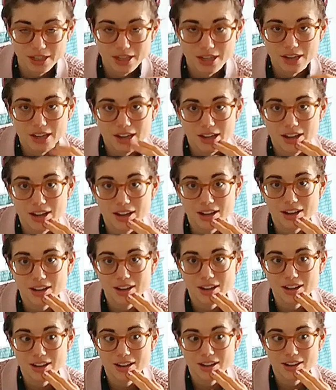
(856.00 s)

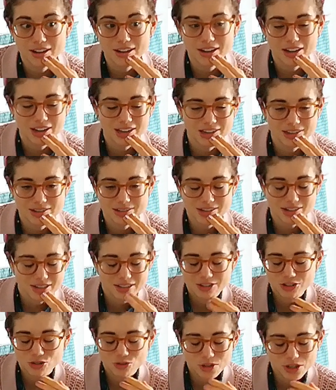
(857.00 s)
And I
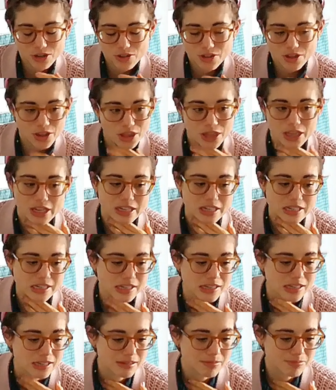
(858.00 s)
started doing other
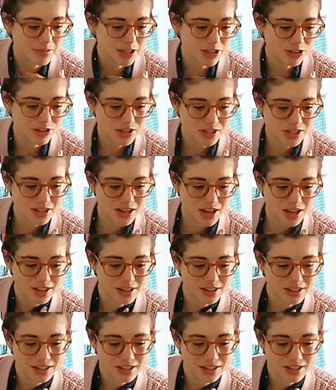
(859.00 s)
things because I